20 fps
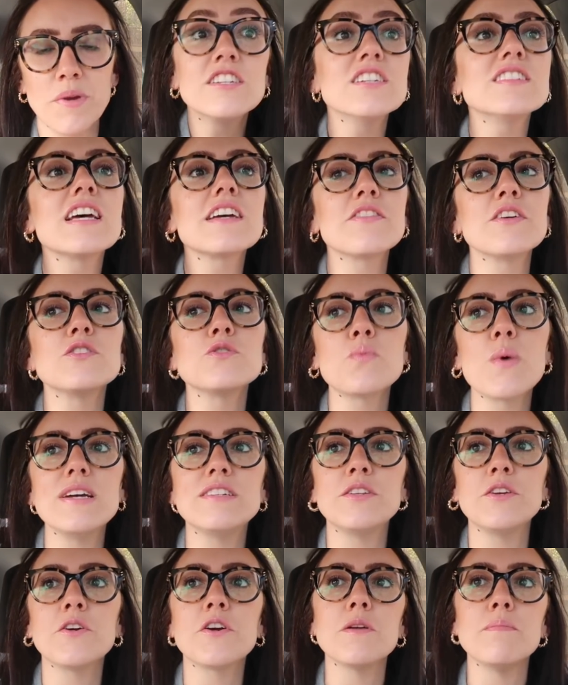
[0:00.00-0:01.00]
Just like there's
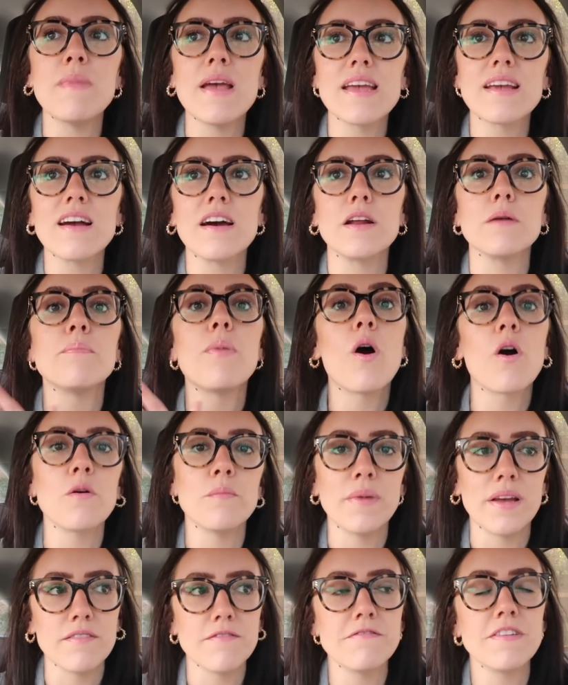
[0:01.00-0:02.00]
ways that you can make an
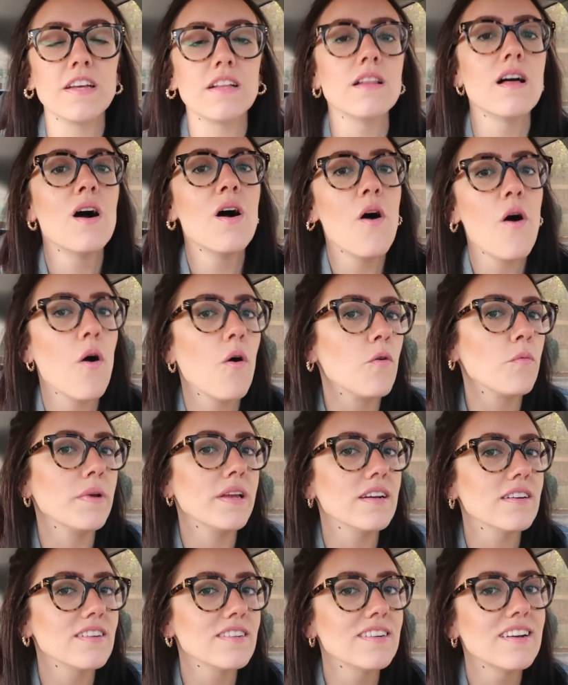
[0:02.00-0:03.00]
apartment feel
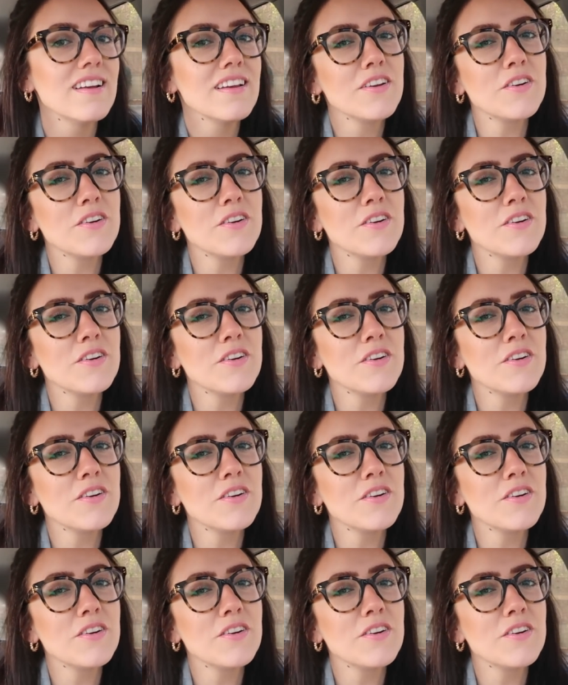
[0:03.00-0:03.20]
homier.